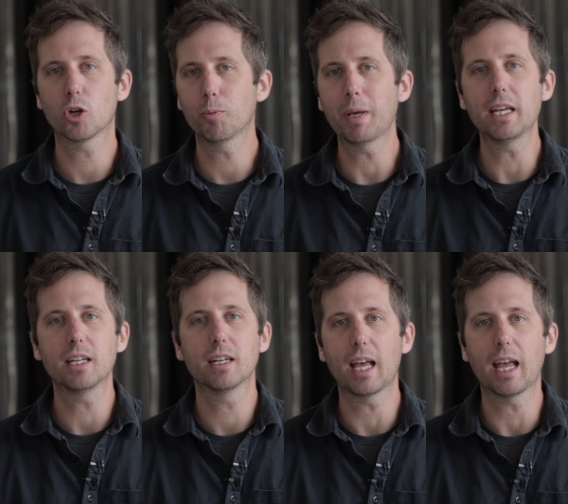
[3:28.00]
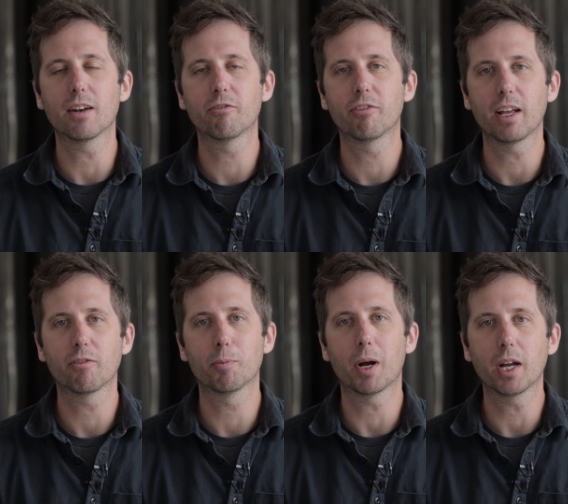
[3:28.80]
terpene and
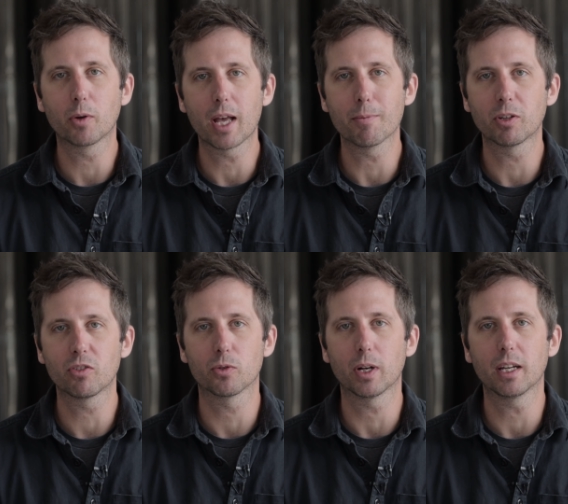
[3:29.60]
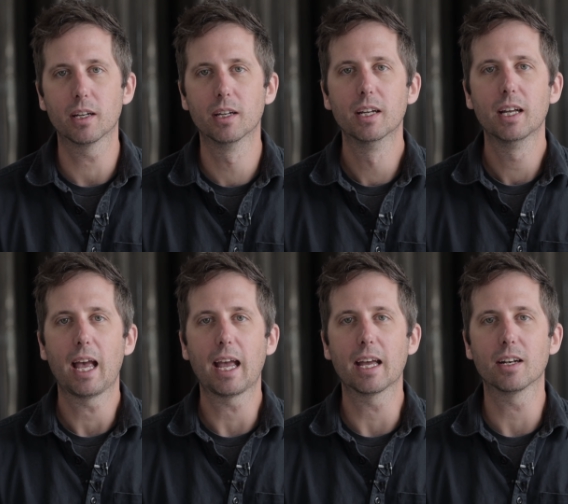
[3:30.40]
flavor biochemistry,
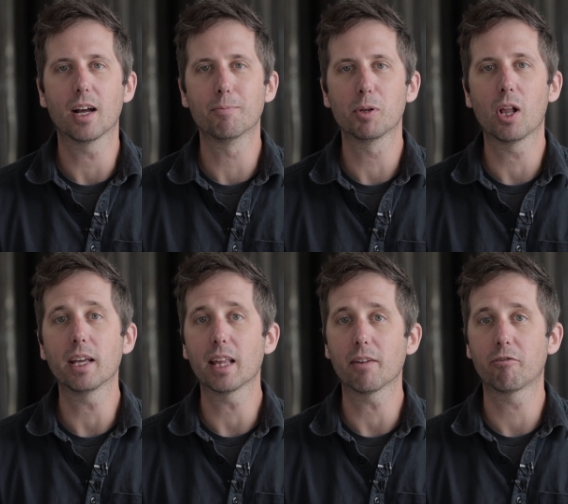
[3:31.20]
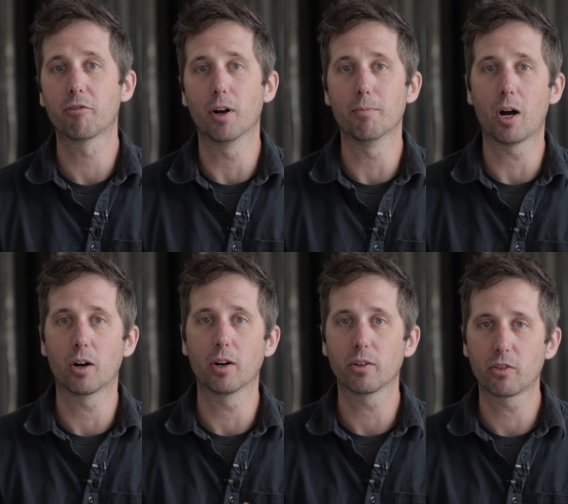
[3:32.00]
and apply that from
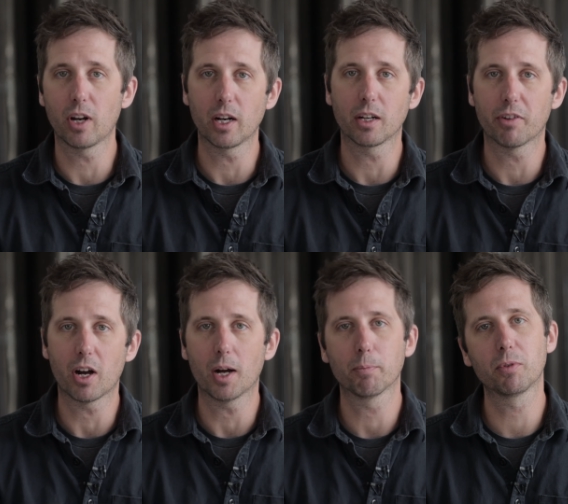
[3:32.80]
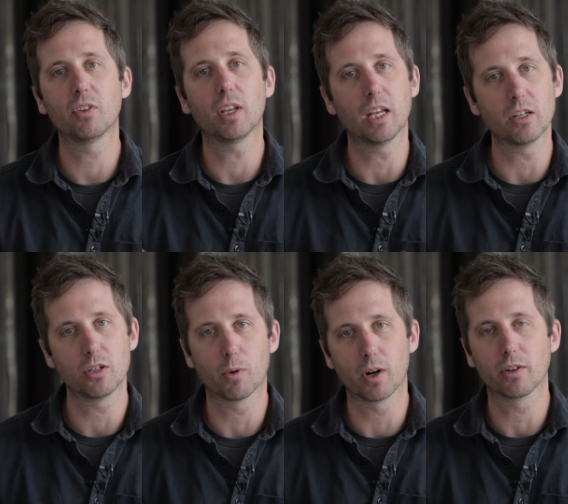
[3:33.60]
our understanding of hops
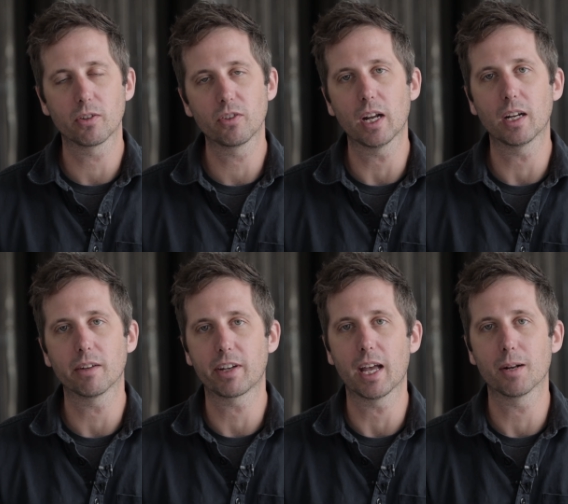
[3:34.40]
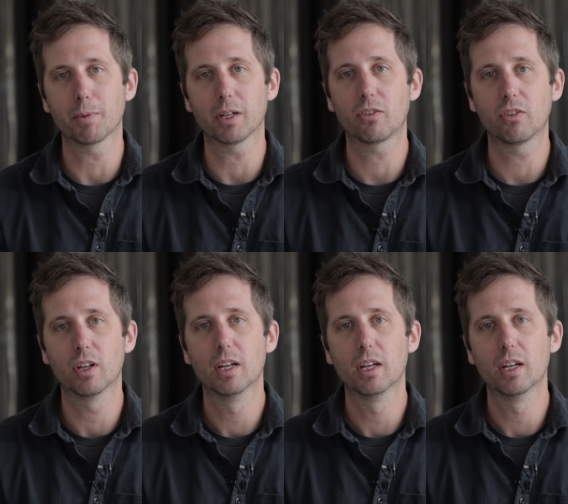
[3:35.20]
into our understanding of cannabis.